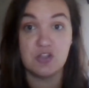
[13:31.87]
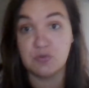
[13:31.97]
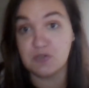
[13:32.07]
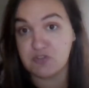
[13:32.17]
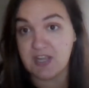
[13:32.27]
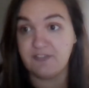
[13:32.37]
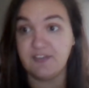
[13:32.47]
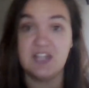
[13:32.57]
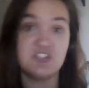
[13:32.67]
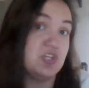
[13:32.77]
through a travel
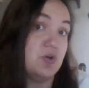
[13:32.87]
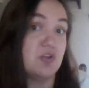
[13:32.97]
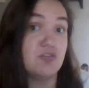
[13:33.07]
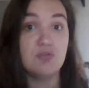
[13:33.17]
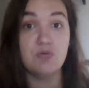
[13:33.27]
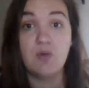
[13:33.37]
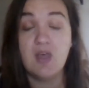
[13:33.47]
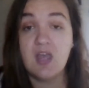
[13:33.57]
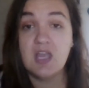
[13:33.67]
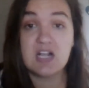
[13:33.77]
agent or through
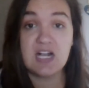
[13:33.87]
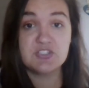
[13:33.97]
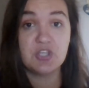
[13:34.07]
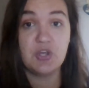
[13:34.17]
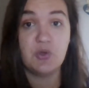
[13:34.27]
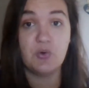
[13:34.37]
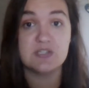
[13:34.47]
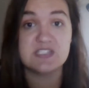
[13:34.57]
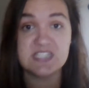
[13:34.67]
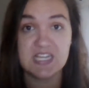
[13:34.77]
Costco or
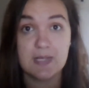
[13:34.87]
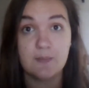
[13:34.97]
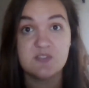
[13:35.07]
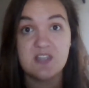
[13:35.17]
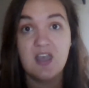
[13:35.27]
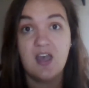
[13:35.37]
Sam's.